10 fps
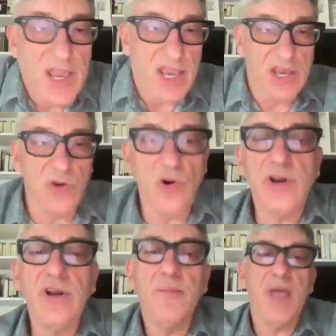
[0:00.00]
in
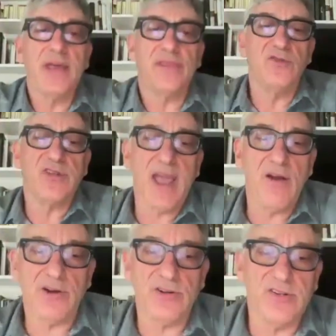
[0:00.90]
order to make those
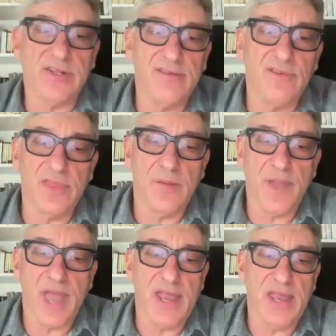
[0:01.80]
characters live on the
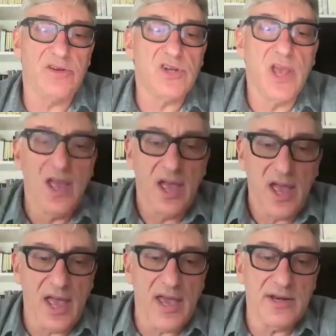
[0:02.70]
page.
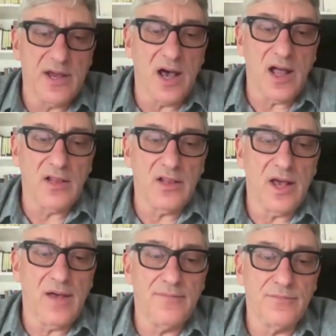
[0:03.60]
And
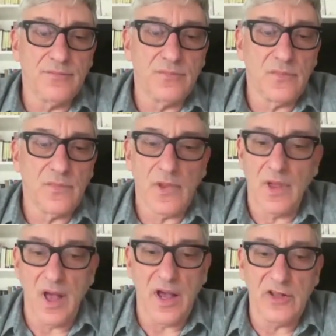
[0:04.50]

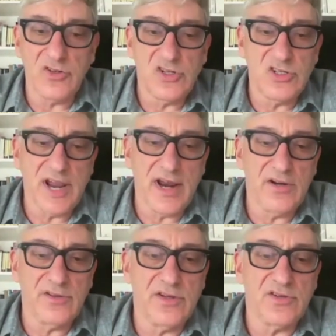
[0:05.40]
I'll
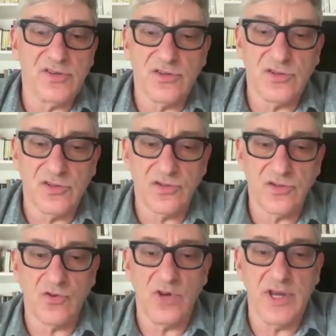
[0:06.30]
share the
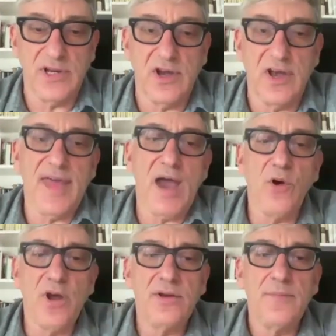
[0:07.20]
screen on that
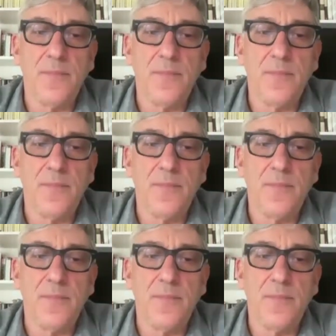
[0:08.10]
one.